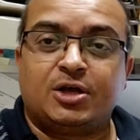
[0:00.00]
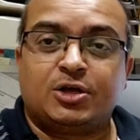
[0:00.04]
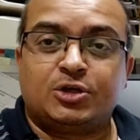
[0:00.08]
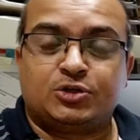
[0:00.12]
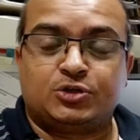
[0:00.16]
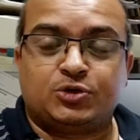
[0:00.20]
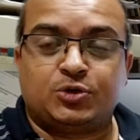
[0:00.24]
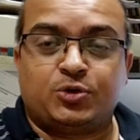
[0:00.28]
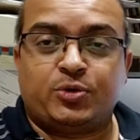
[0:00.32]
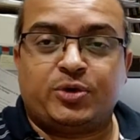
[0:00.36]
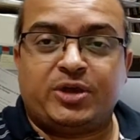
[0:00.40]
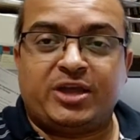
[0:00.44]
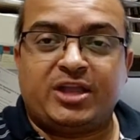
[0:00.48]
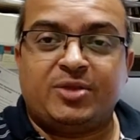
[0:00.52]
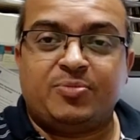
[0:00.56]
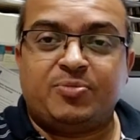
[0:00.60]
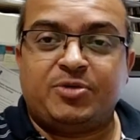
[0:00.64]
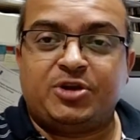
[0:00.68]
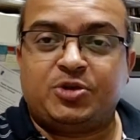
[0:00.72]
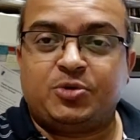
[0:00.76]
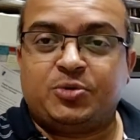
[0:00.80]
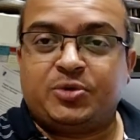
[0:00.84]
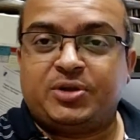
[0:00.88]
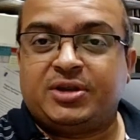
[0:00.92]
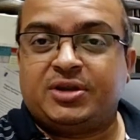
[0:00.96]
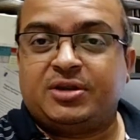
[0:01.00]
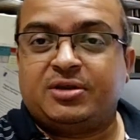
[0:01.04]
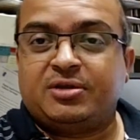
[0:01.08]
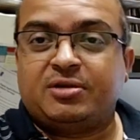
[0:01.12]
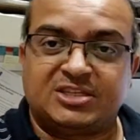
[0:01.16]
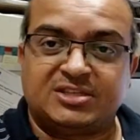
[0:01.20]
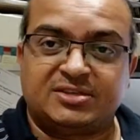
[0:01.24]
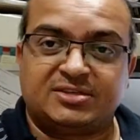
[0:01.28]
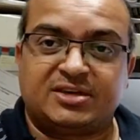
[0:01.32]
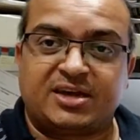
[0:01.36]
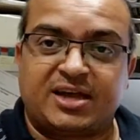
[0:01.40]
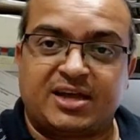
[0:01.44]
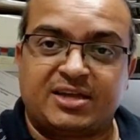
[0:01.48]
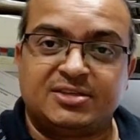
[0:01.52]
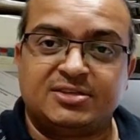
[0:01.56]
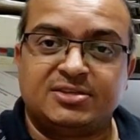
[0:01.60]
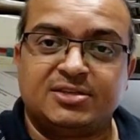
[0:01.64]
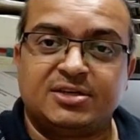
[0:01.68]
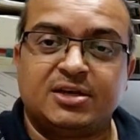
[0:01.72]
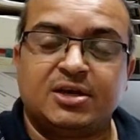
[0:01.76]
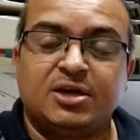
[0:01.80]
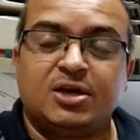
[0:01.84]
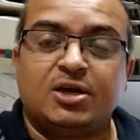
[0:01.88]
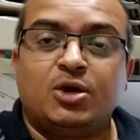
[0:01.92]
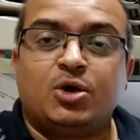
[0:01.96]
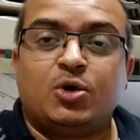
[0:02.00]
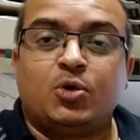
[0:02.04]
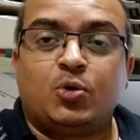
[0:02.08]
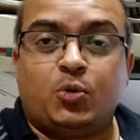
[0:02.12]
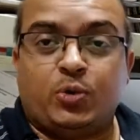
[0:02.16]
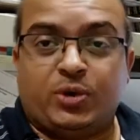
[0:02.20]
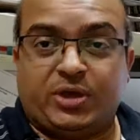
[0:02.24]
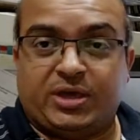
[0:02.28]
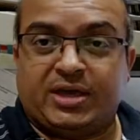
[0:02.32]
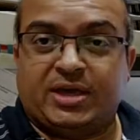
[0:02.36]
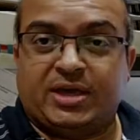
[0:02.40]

So in between this range, we